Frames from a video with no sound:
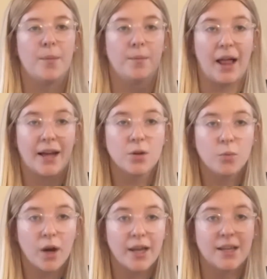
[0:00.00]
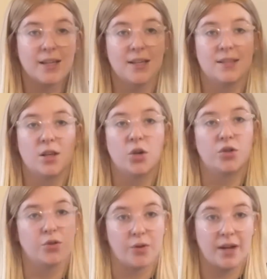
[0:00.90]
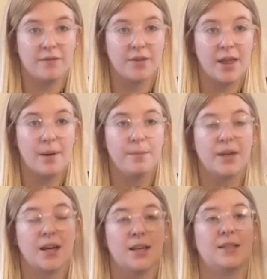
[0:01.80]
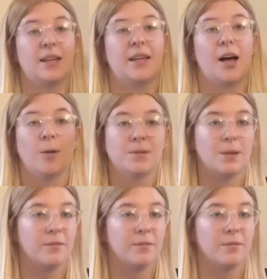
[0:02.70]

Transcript: black and white is great for them because it helps them